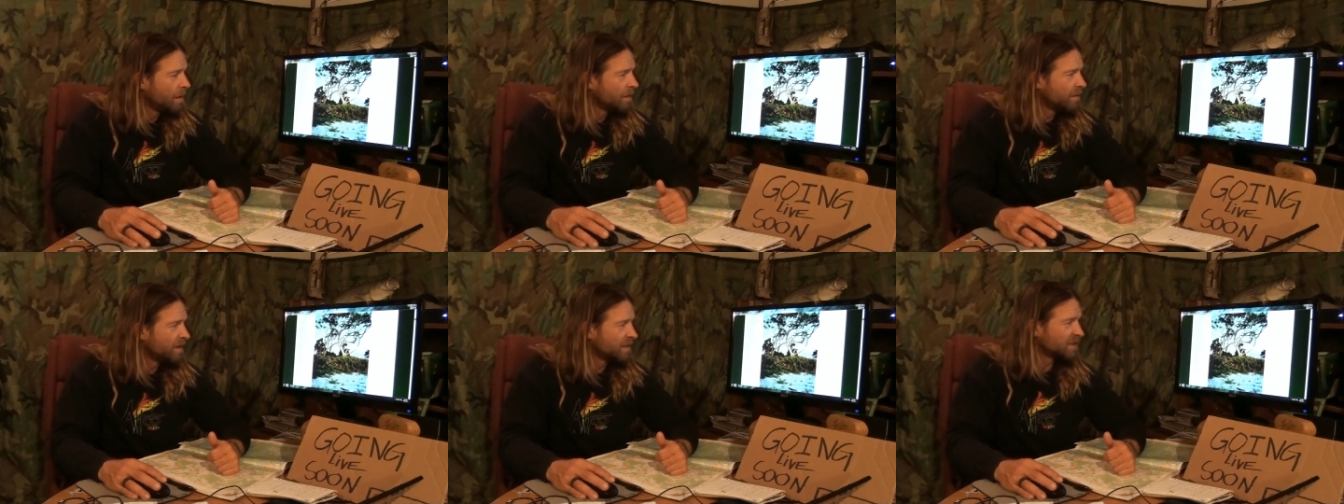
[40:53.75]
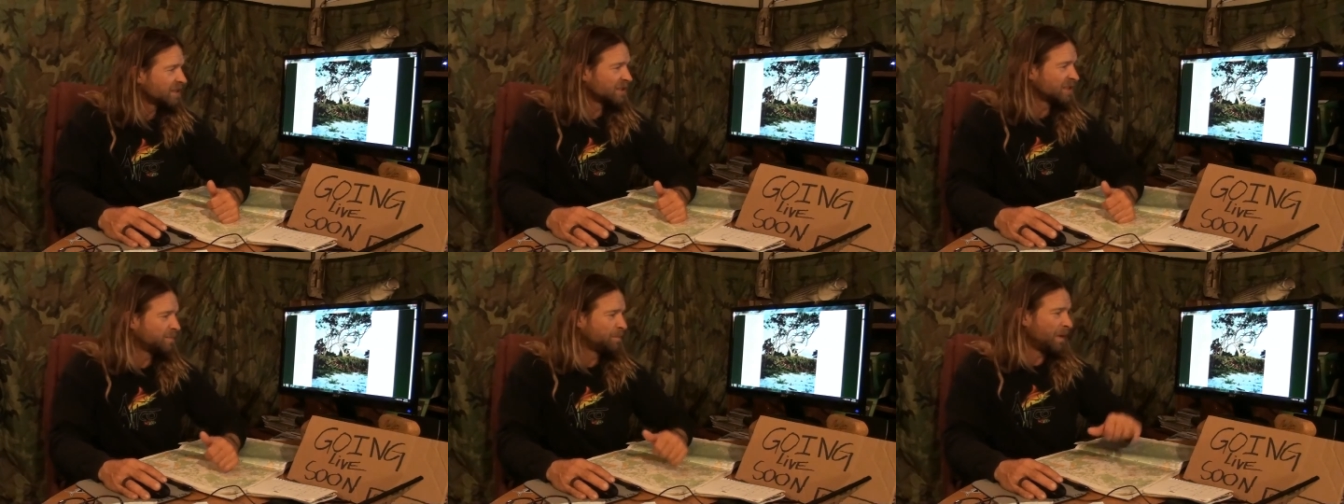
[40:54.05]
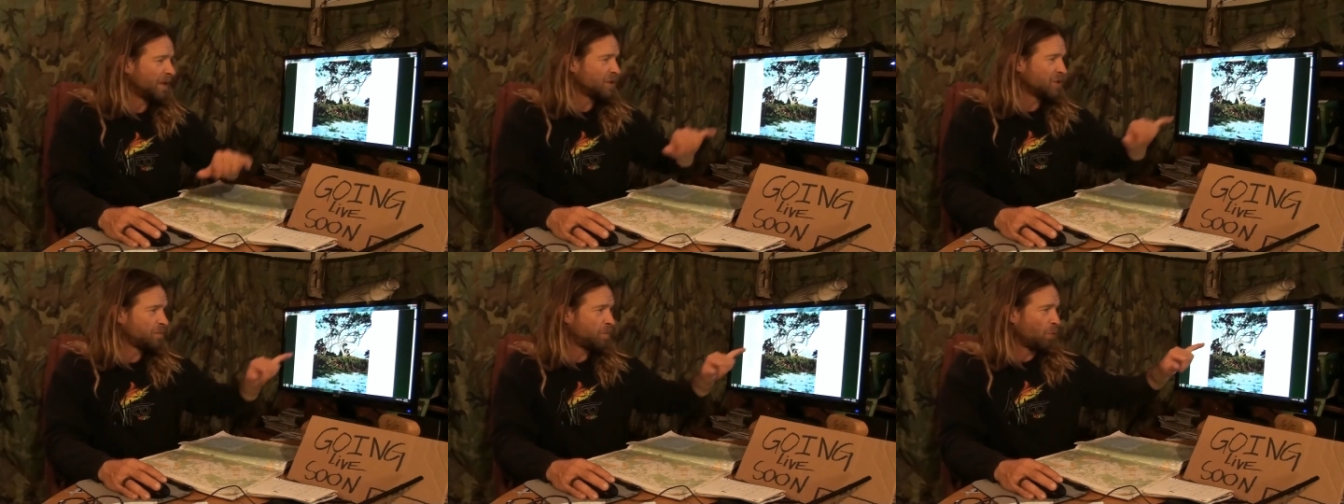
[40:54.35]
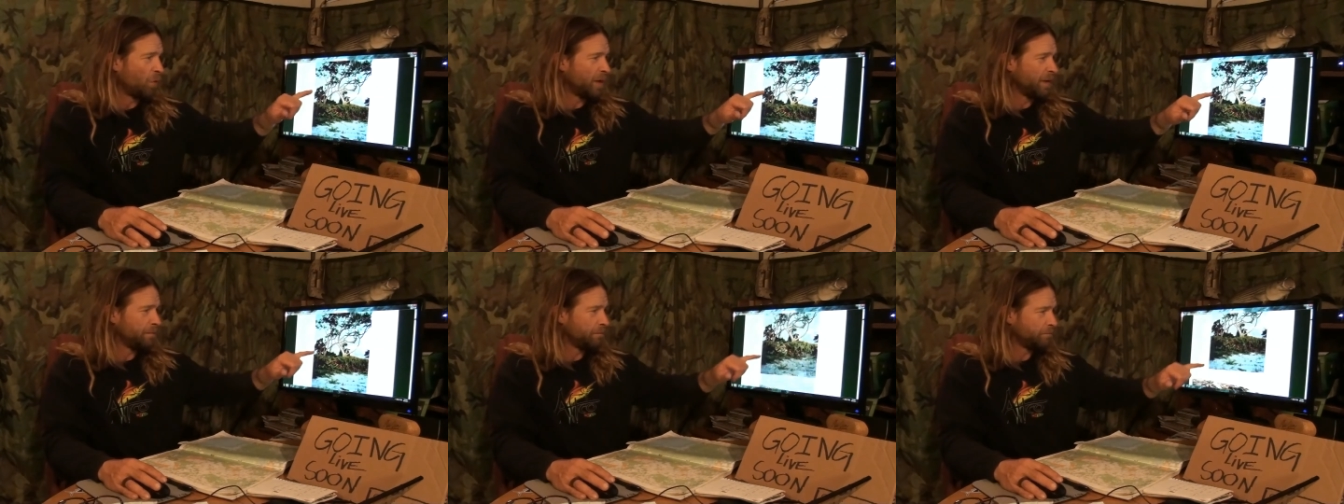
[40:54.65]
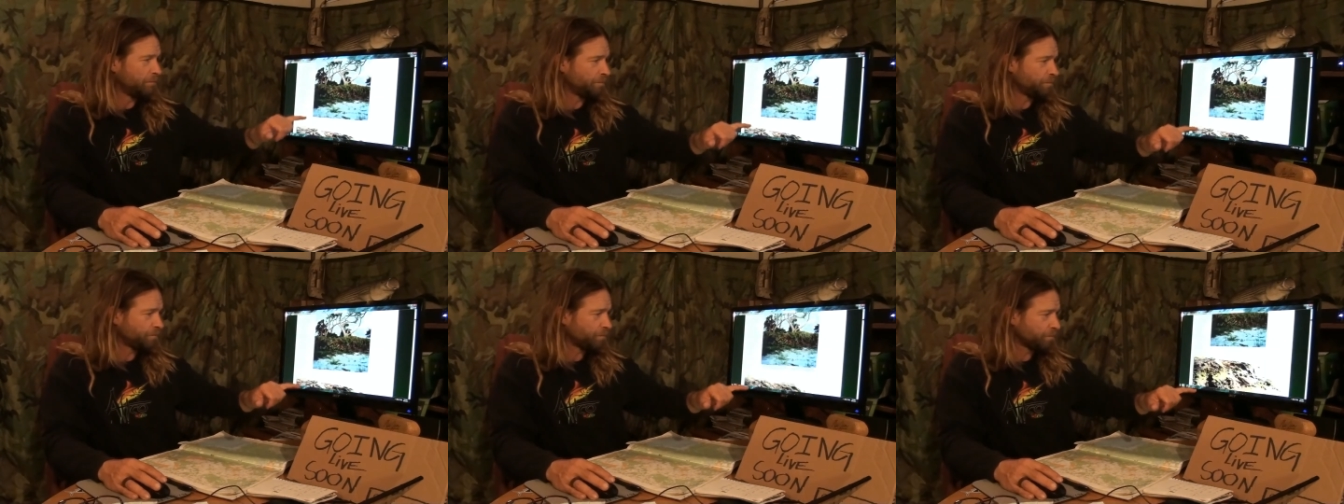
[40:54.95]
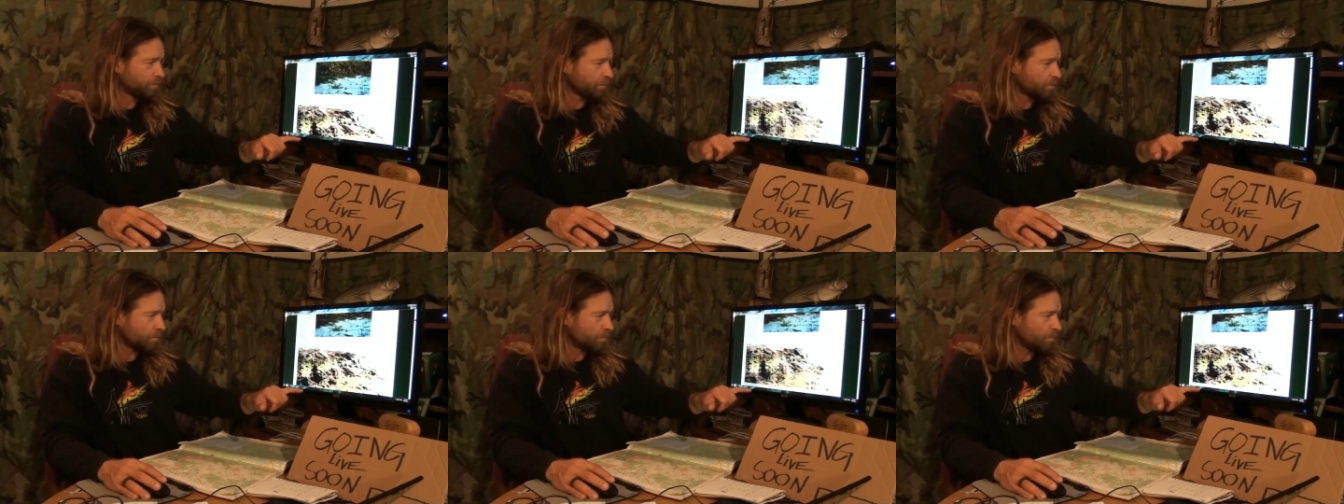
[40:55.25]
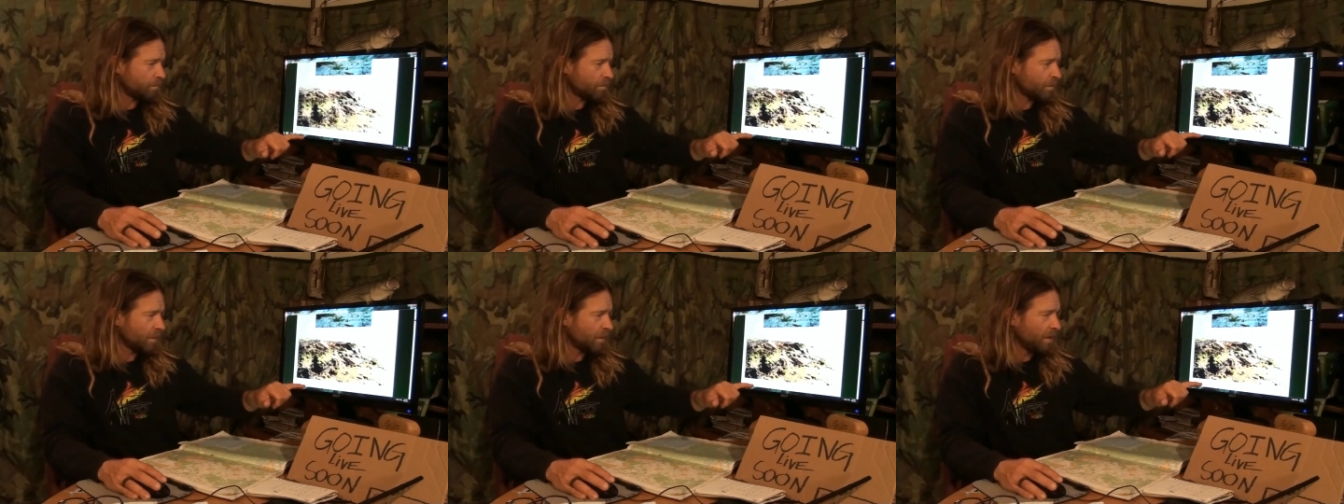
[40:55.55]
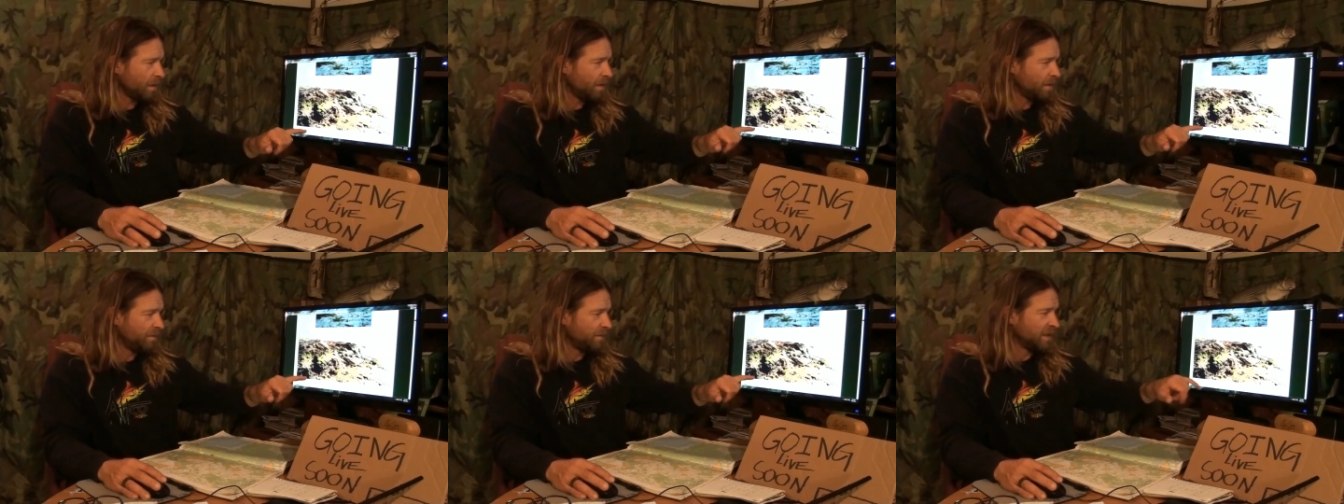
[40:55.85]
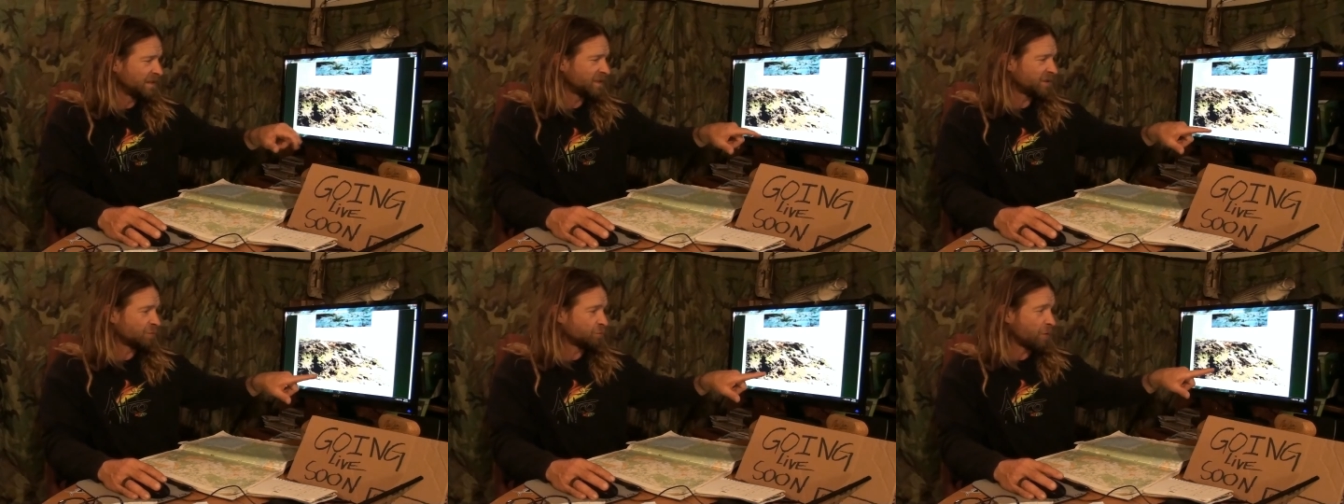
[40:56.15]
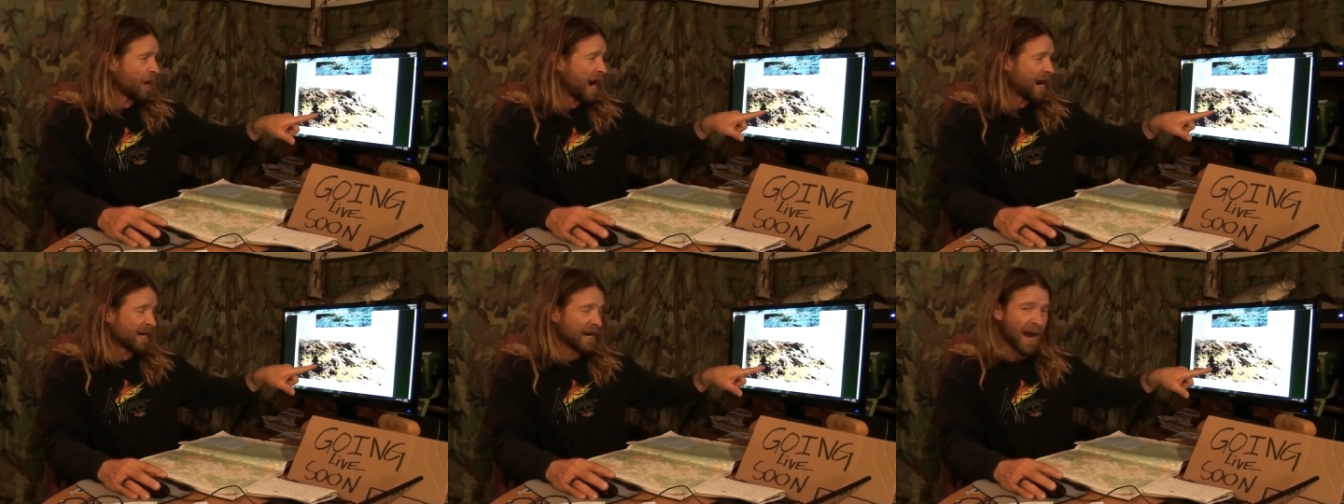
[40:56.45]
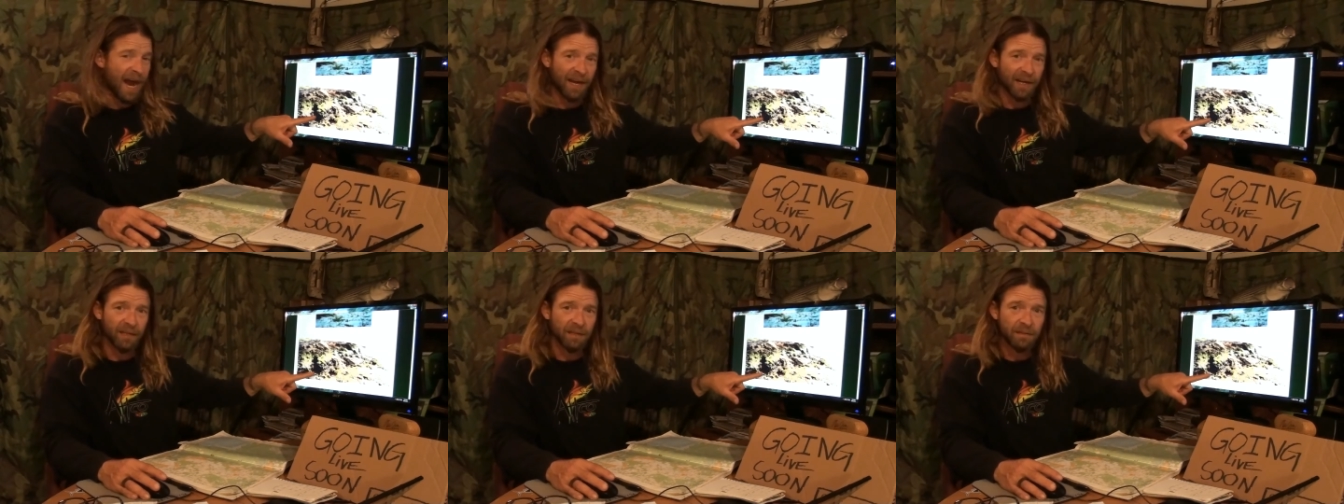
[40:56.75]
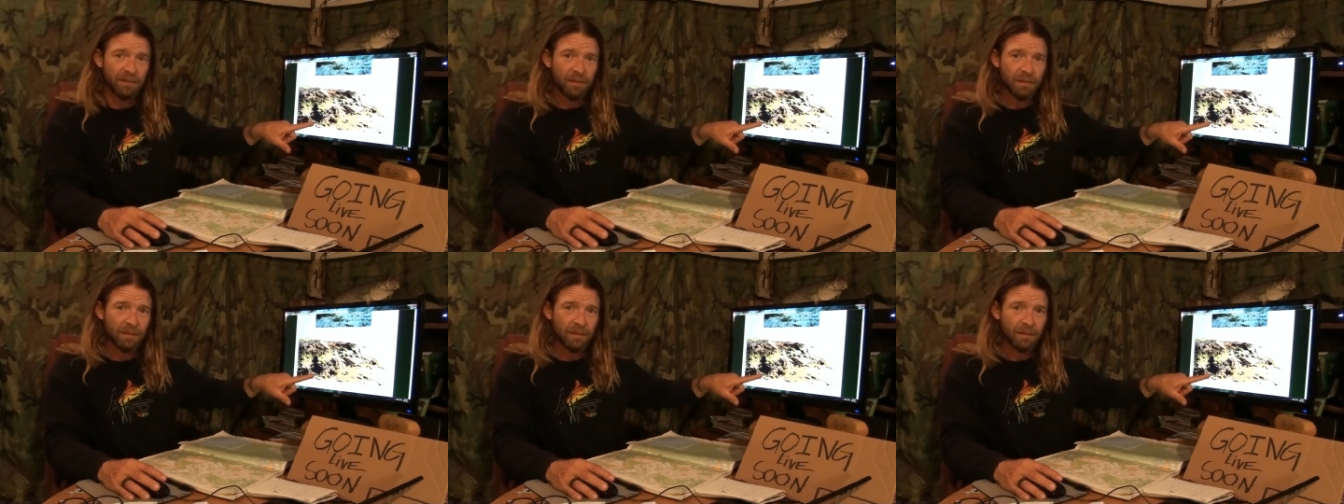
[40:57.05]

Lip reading: This is Sponge Point. This is Rock Island.